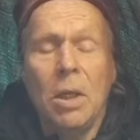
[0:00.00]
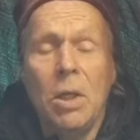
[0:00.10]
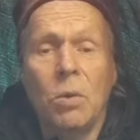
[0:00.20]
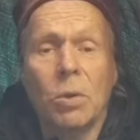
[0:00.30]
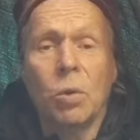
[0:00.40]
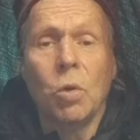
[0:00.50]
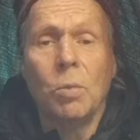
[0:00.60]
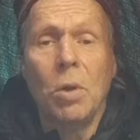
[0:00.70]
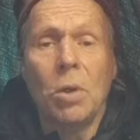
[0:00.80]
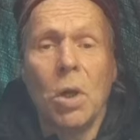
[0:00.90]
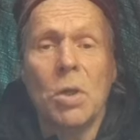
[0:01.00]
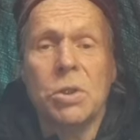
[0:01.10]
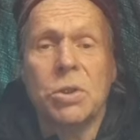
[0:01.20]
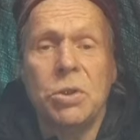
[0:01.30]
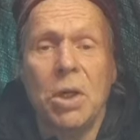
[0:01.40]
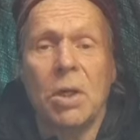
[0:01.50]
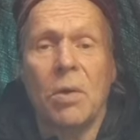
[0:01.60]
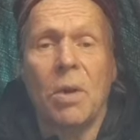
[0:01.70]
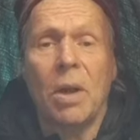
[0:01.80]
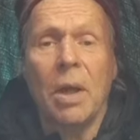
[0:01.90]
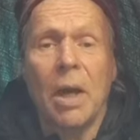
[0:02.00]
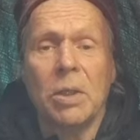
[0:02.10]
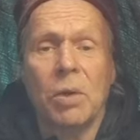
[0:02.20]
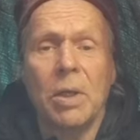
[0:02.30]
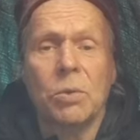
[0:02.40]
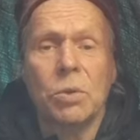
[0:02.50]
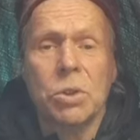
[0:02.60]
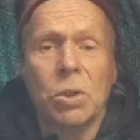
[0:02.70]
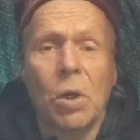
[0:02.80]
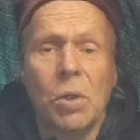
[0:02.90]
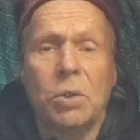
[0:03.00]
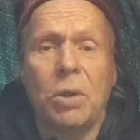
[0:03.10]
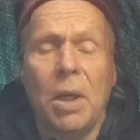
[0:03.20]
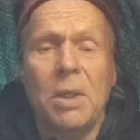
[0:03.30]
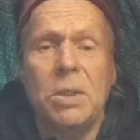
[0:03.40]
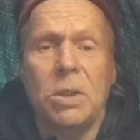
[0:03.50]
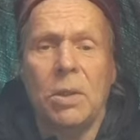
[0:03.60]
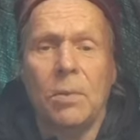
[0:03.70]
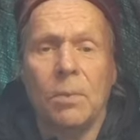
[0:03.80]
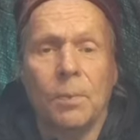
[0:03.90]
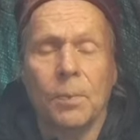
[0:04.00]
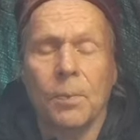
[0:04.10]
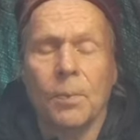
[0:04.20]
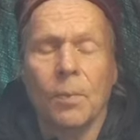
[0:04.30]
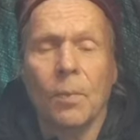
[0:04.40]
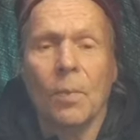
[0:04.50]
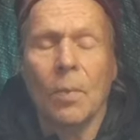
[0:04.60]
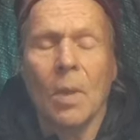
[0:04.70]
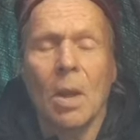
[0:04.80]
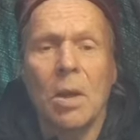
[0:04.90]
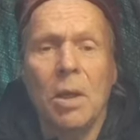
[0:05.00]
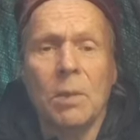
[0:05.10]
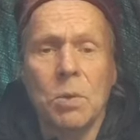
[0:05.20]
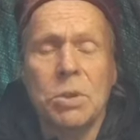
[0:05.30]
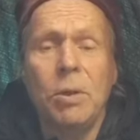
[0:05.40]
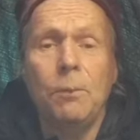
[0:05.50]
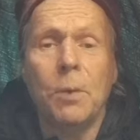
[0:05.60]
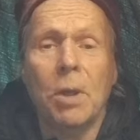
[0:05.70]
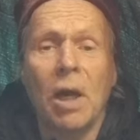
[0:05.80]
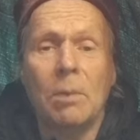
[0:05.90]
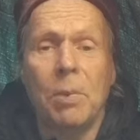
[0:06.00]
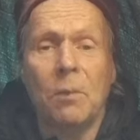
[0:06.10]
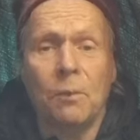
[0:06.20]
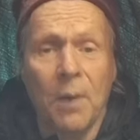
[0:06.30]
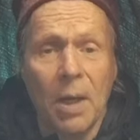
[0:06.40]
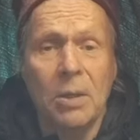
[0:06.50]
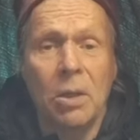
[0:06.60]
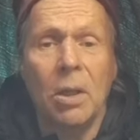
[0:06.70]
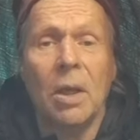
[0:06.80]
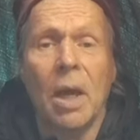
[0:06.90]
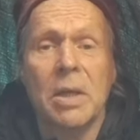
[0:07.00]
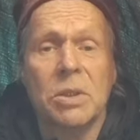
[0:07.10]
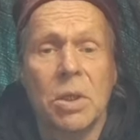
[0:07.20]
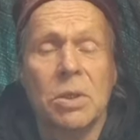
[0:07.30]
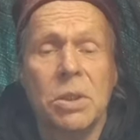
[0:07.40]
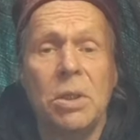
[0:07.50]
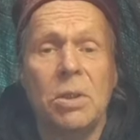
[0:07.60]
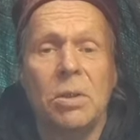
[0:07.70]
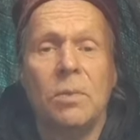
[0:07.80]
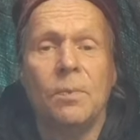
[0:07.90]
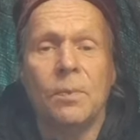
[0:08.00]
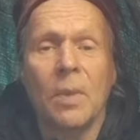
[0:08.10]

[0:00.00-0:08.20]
In October last year, I tried to start the engine. It was difficult, but finally I succeeded.